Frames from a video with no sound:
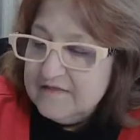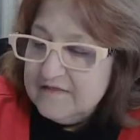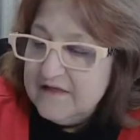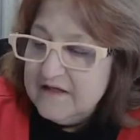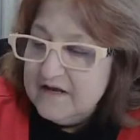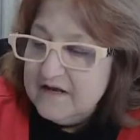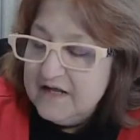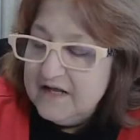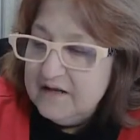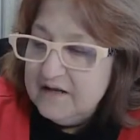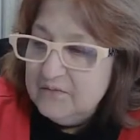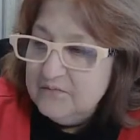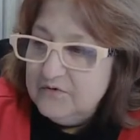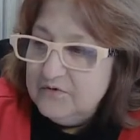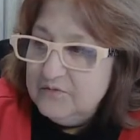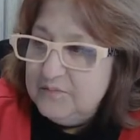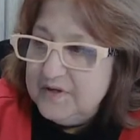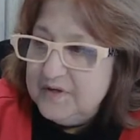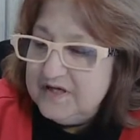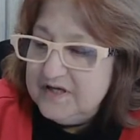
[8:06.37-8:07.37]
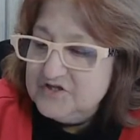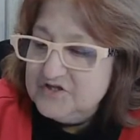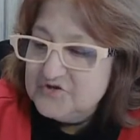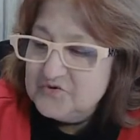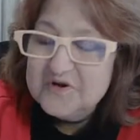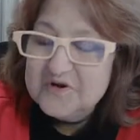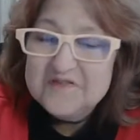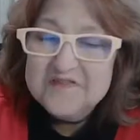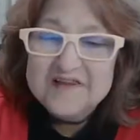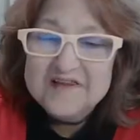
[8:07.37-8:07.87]
that it will be
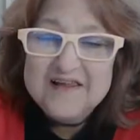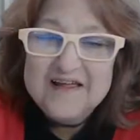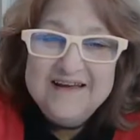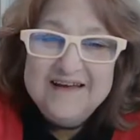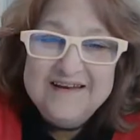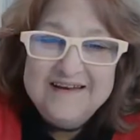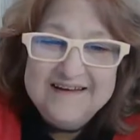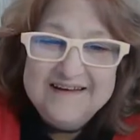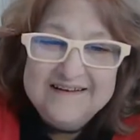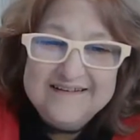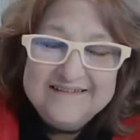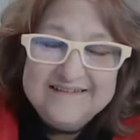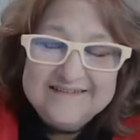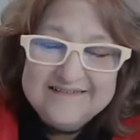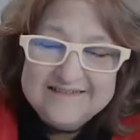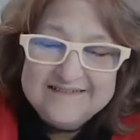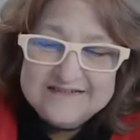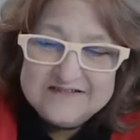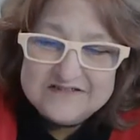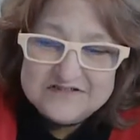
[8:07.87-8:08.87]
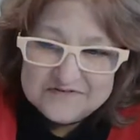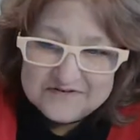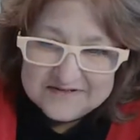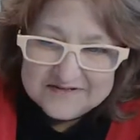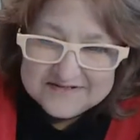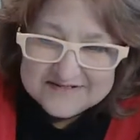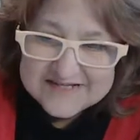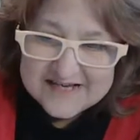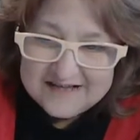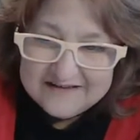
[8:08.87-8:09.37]
during
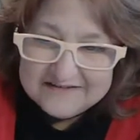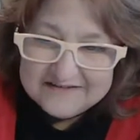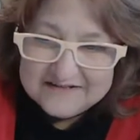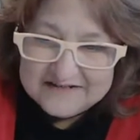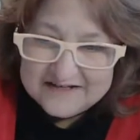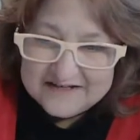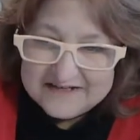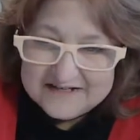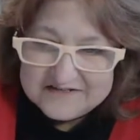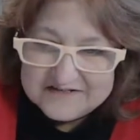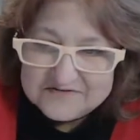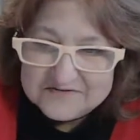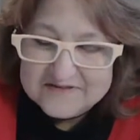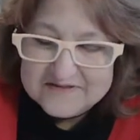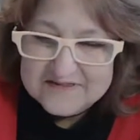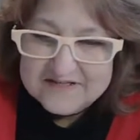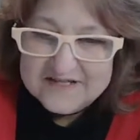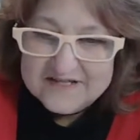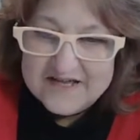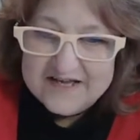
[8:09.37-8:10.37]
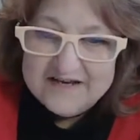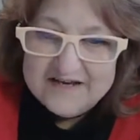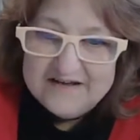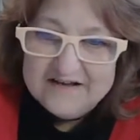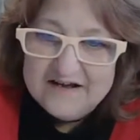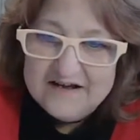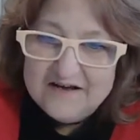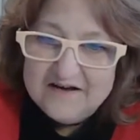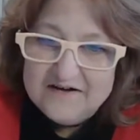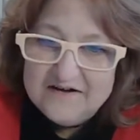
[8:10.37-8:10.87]
Silent Night, during the
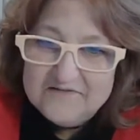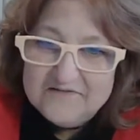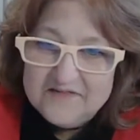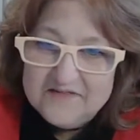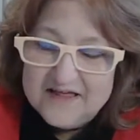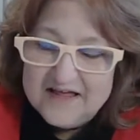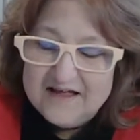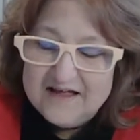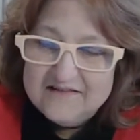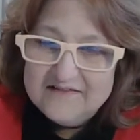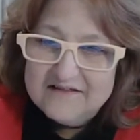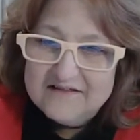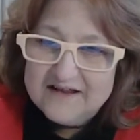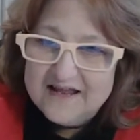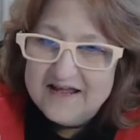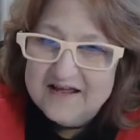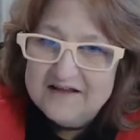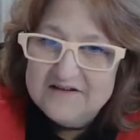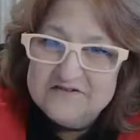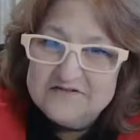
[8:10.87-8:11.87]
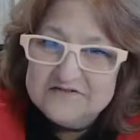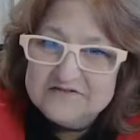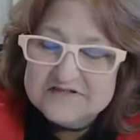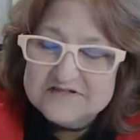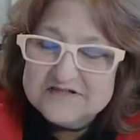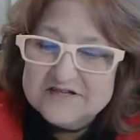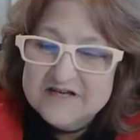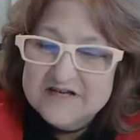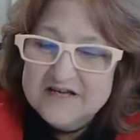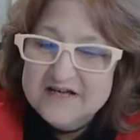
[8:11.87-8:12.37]
lighting of the
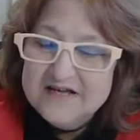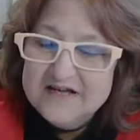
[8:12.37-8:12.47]
candles,